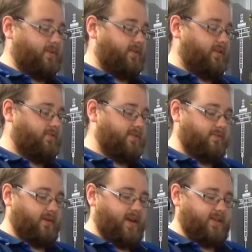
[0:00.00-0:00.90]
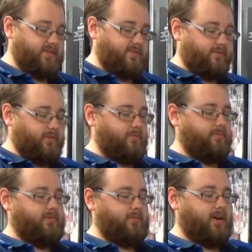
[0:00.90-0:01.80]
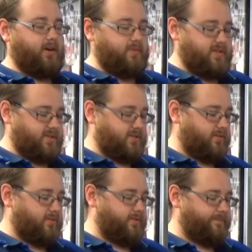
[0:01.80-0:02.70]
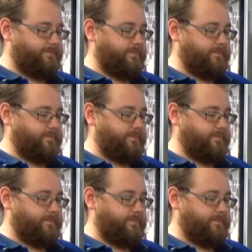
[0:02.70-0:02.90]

one of the original hats from the Murray Bridge store.